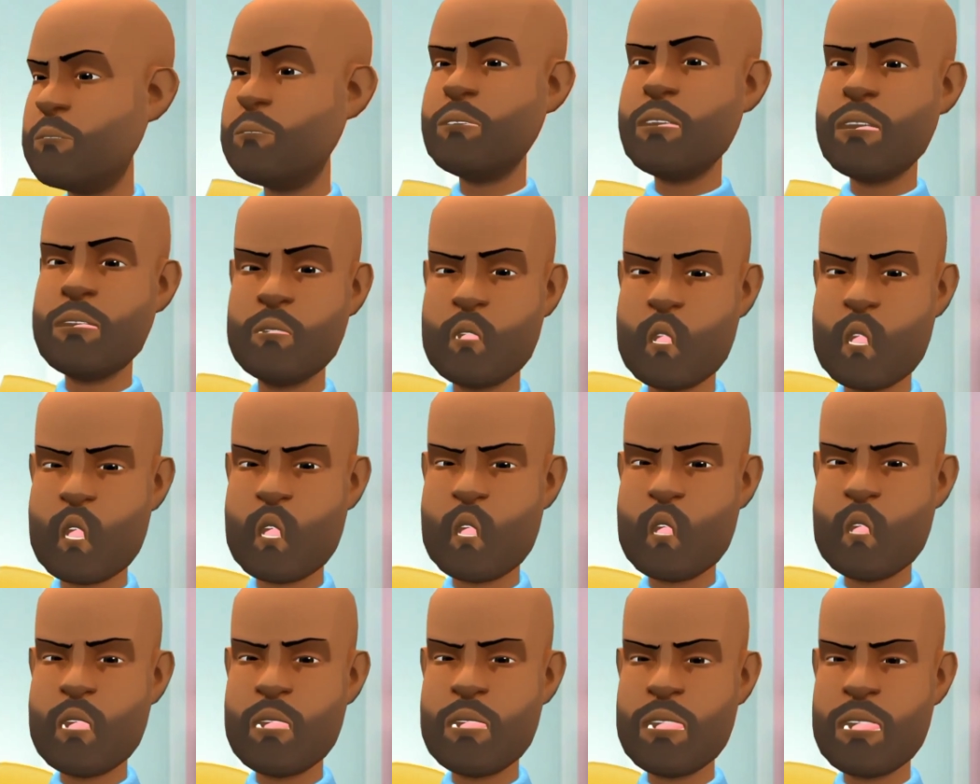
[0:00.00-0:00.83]

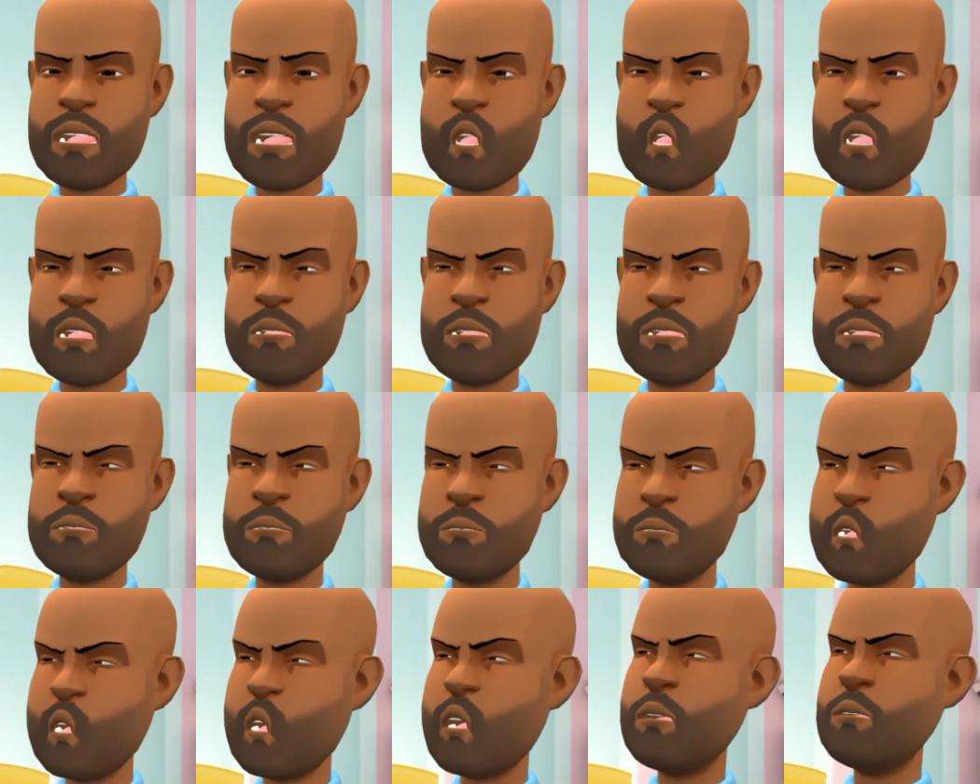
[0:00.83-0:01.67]
especially after
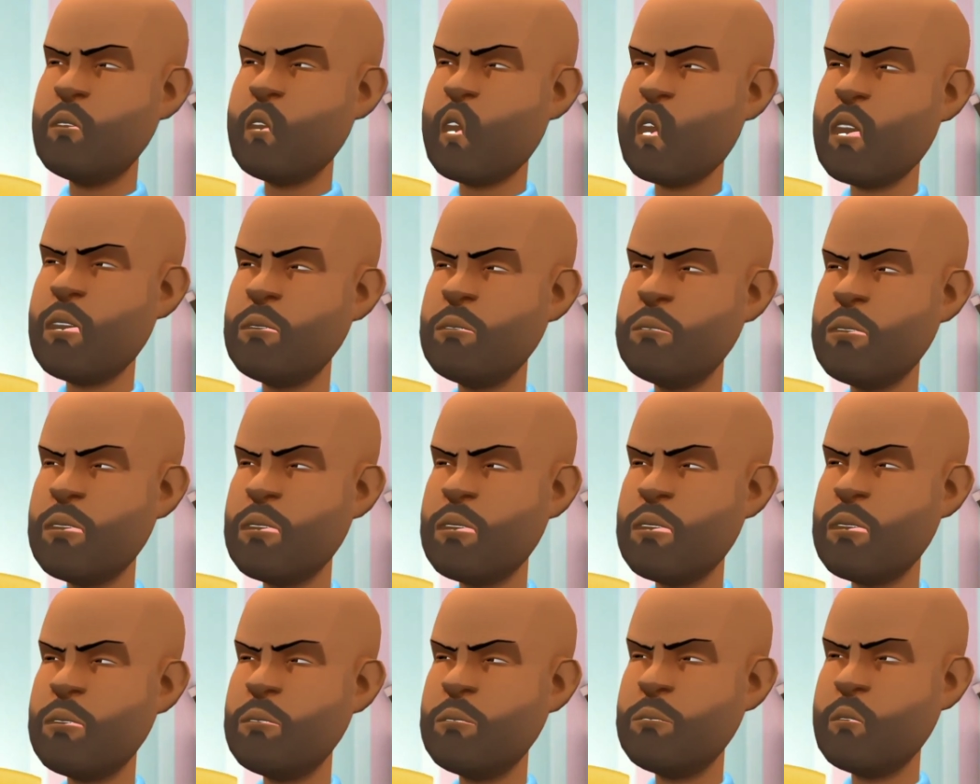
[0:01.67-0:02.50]
the doctor's
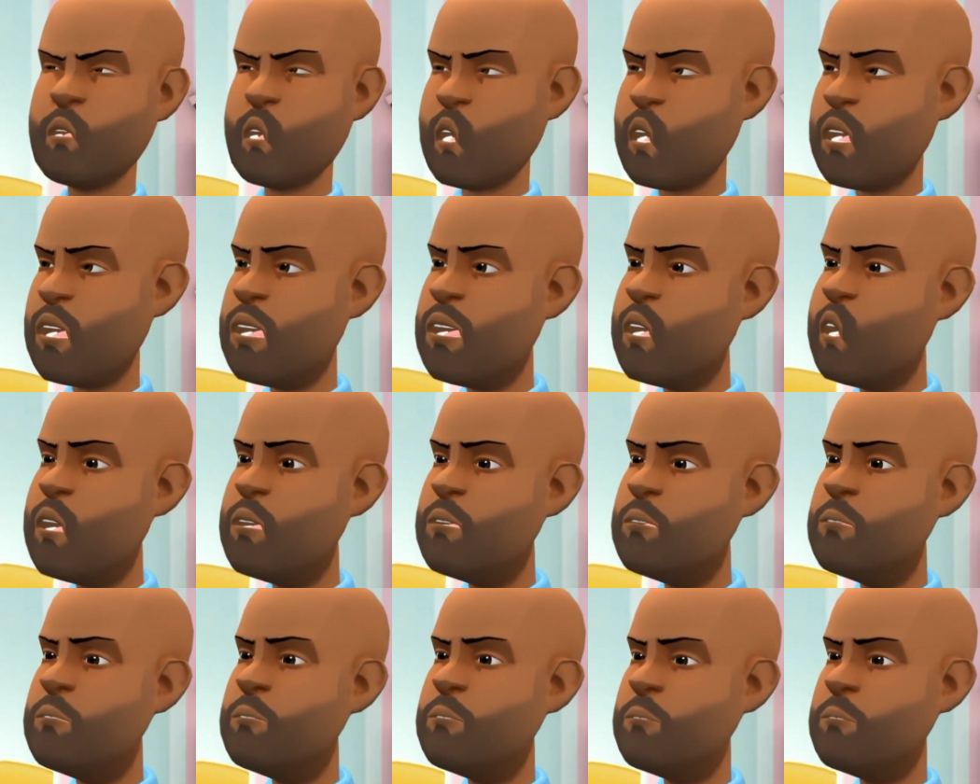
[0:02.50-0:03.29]
report we got.